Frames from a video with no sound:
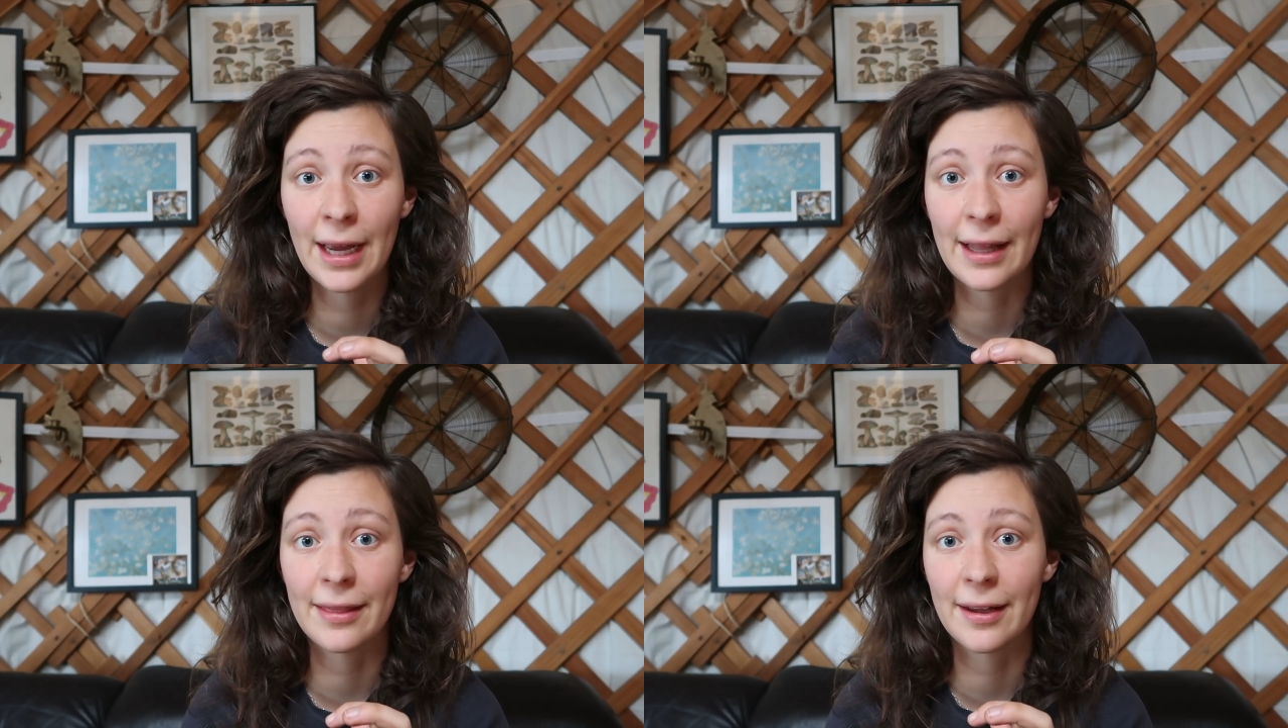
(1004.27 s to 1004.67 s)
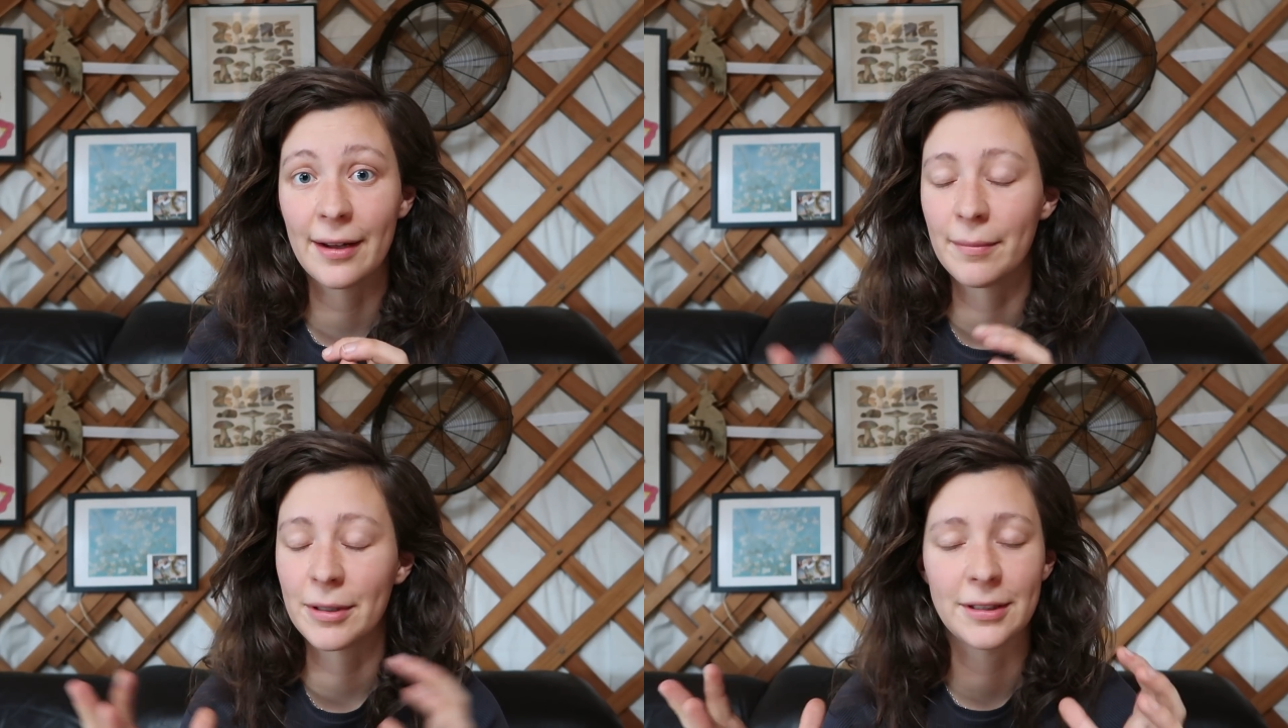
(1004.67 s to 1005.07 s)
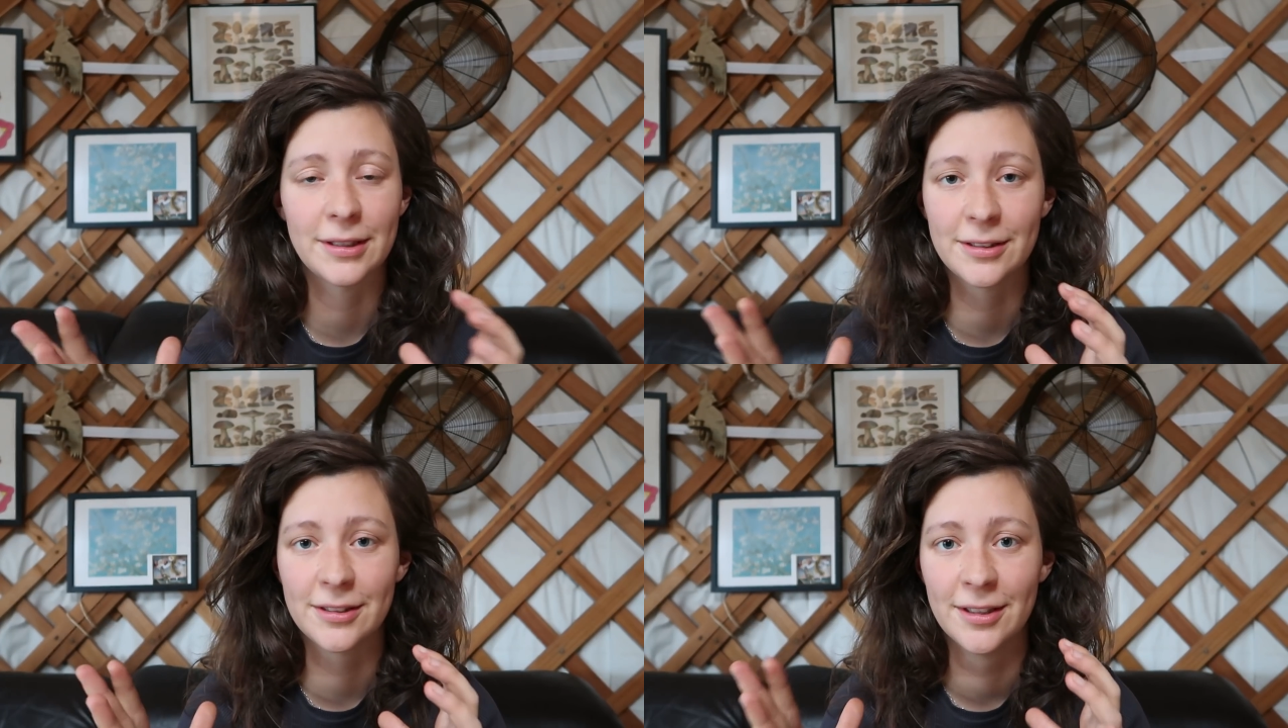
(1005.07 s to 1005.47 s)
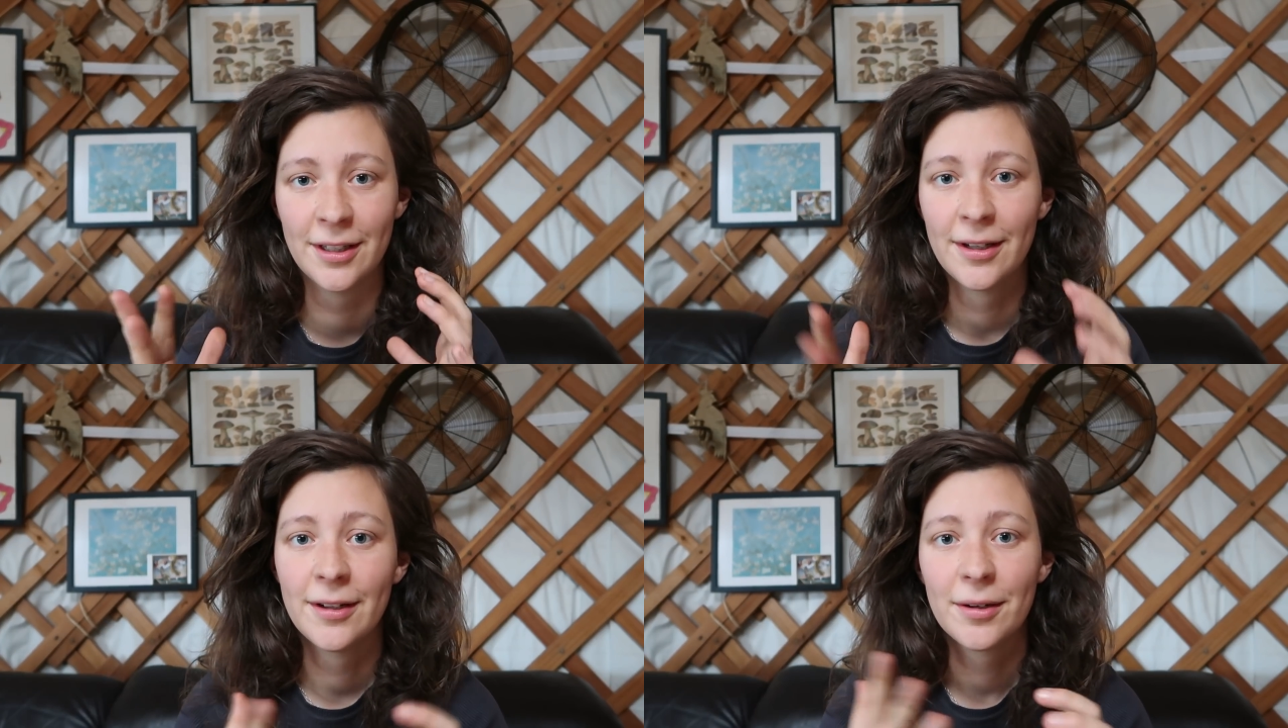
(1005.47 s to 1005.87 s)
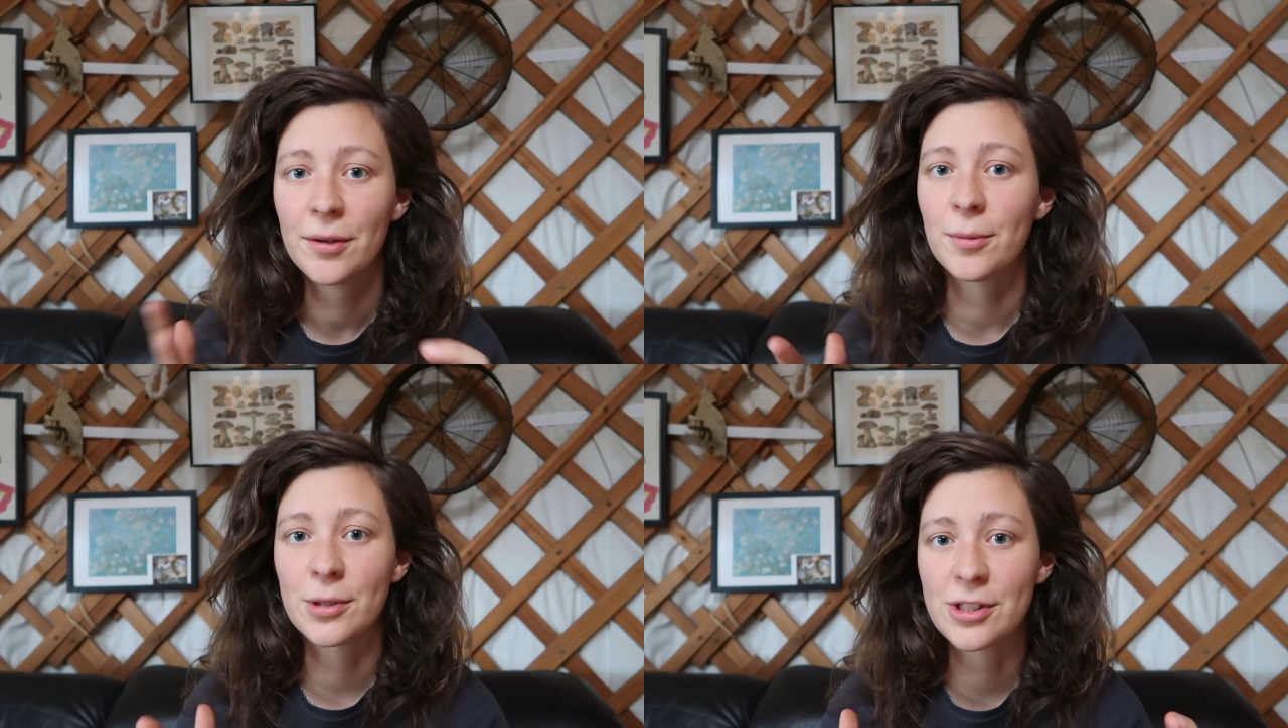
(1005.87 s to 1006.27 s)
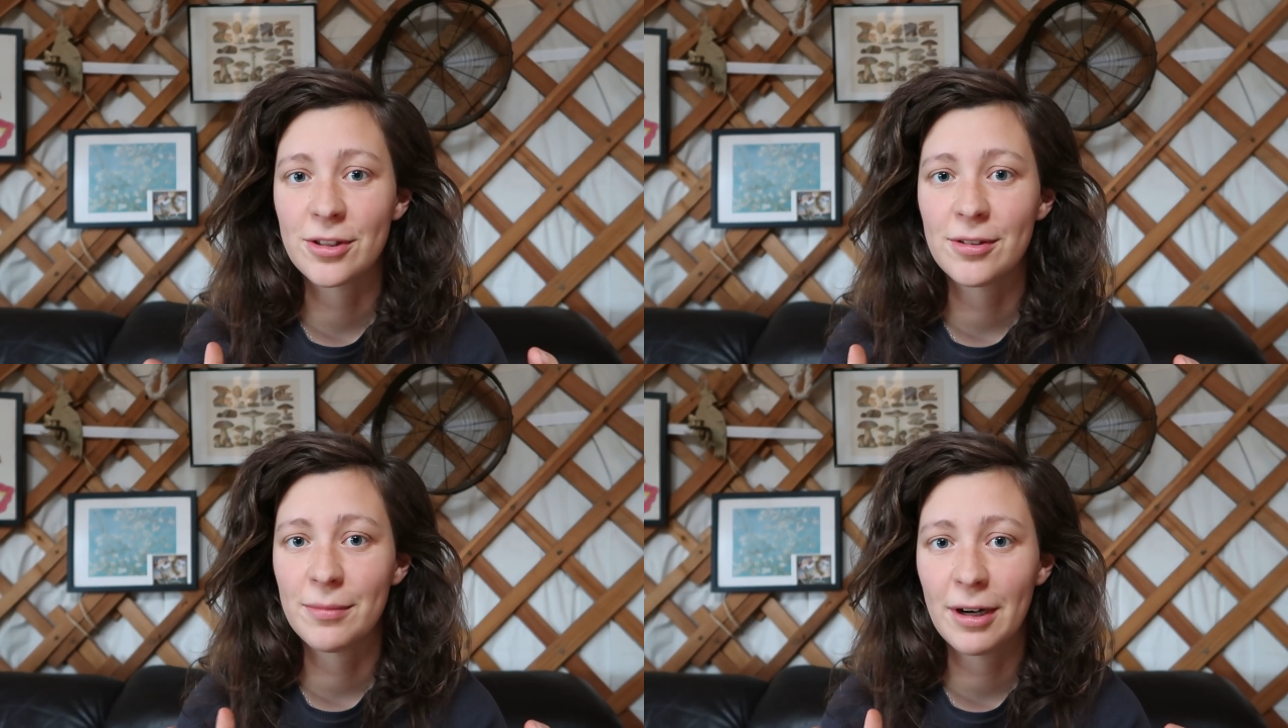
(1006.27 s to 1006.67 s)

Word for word: And then, but it, we're still in the